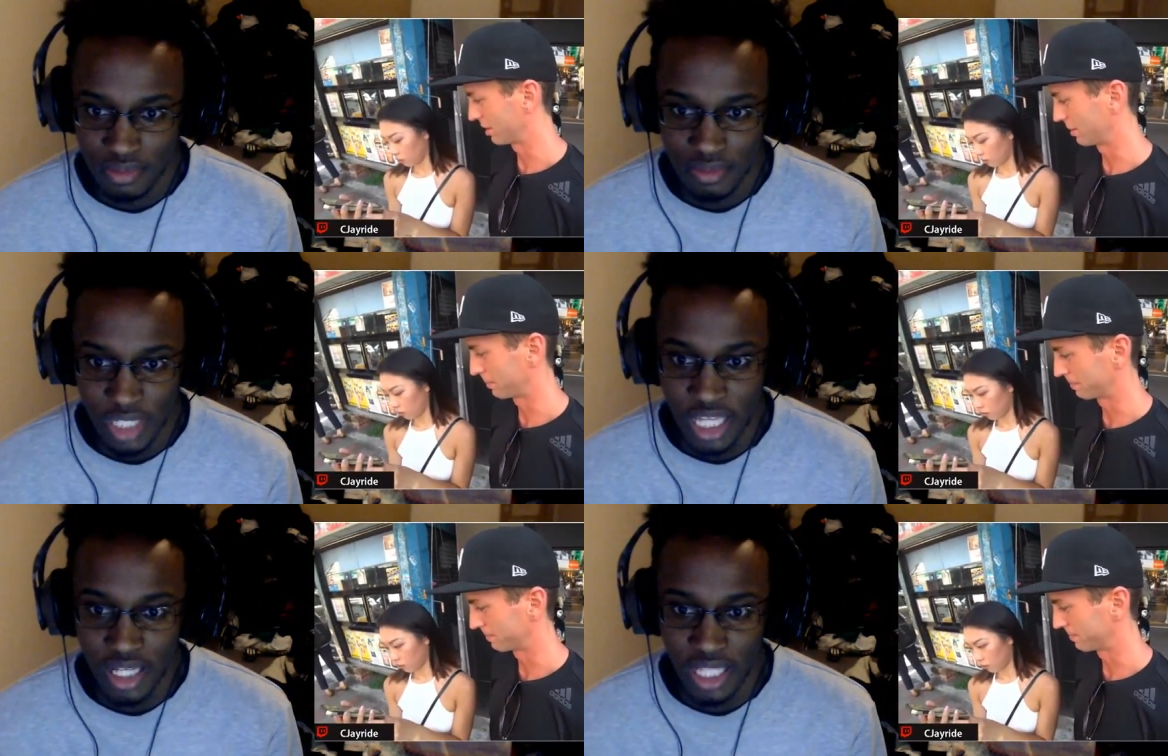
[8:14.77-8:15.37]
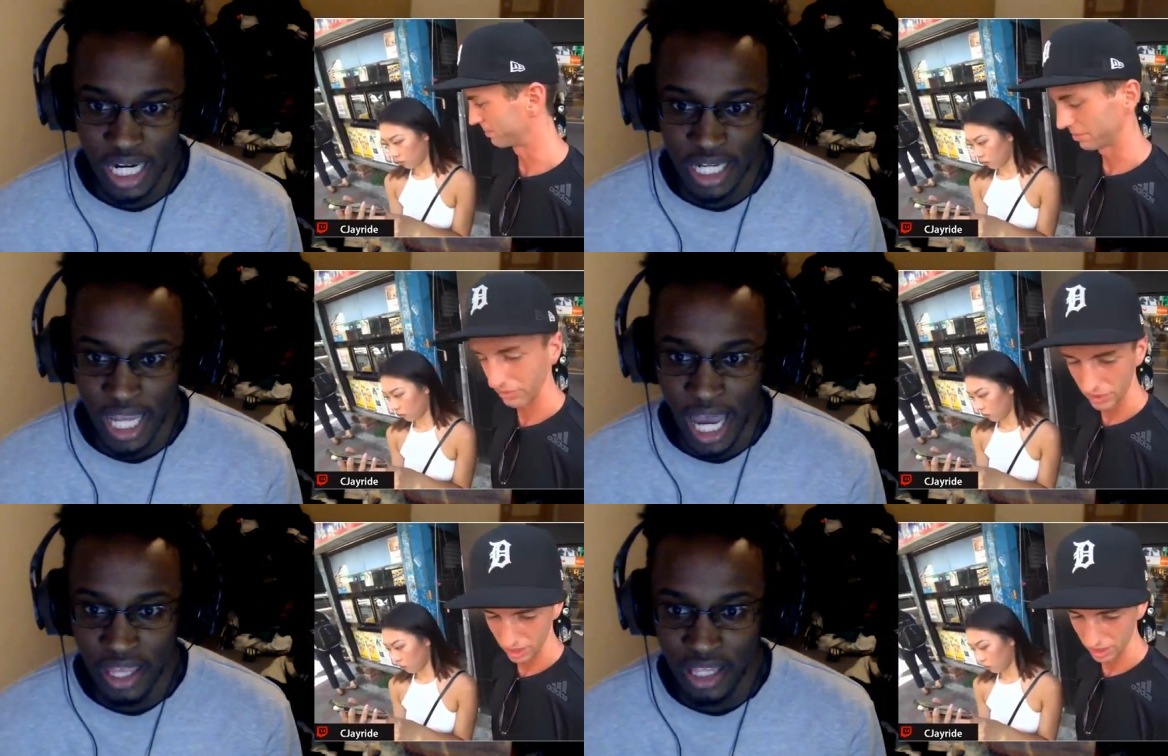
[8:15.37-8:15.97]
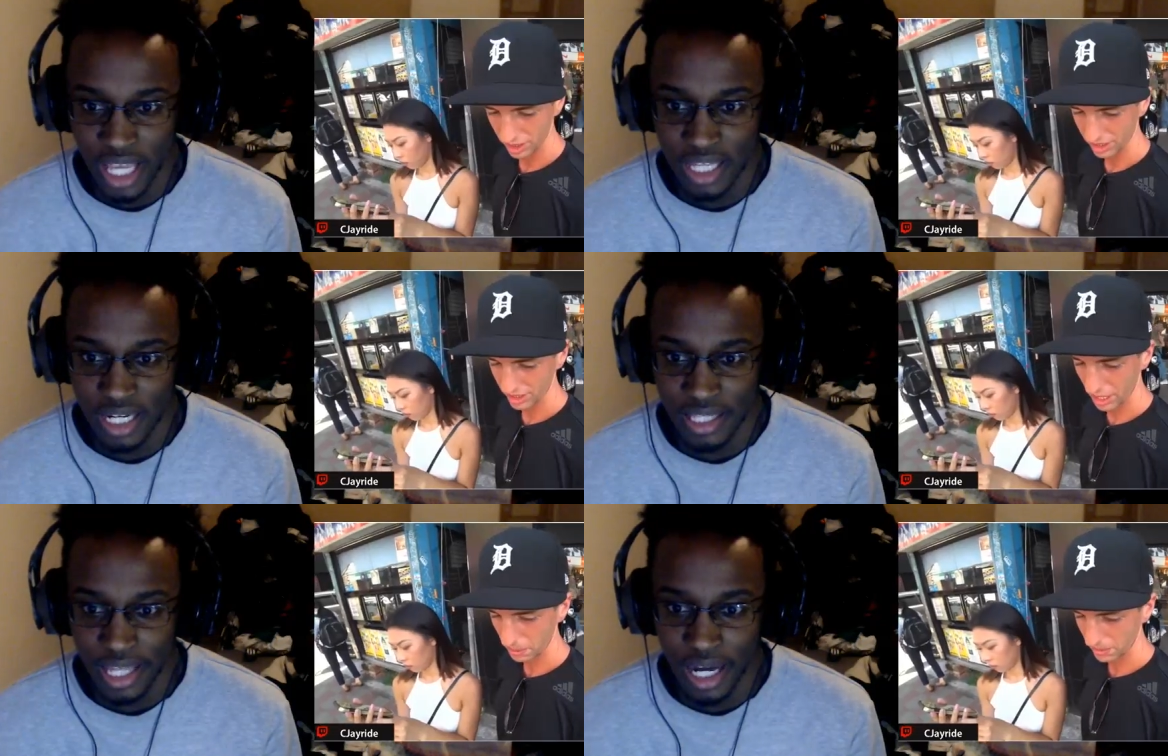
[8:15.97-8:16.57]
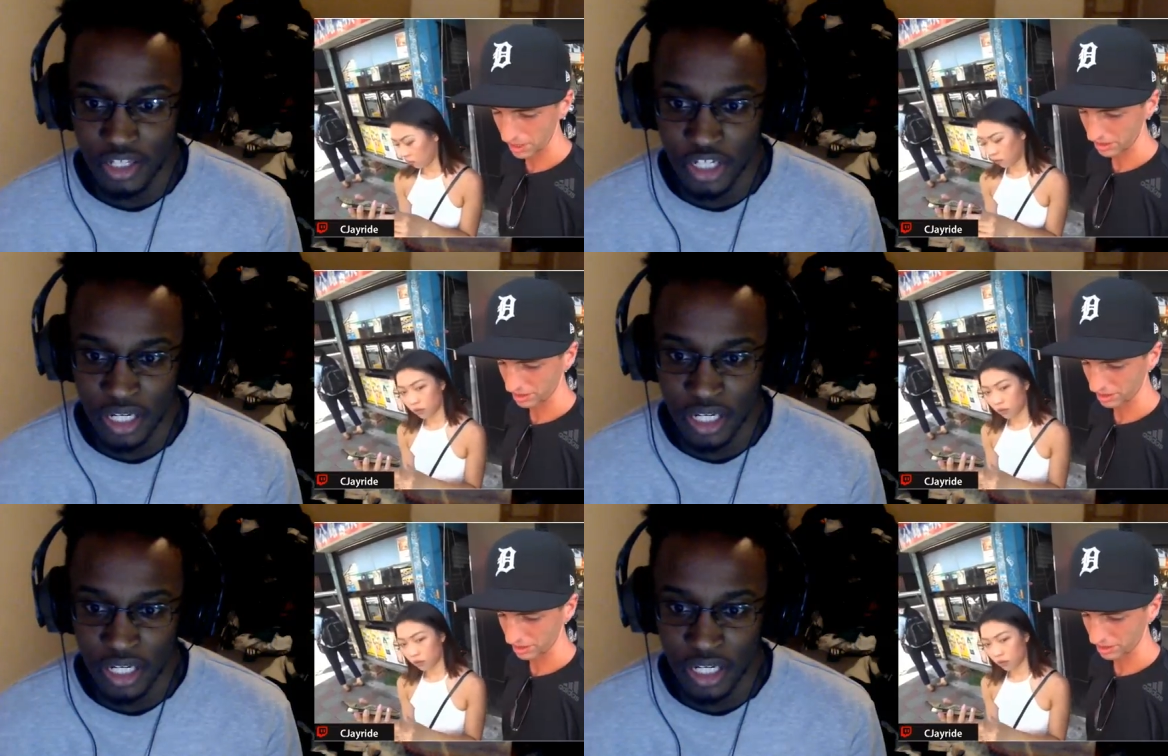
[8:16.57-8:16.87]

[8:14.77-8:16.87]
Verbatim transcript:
Speaker 1: He looked like an athletic logic.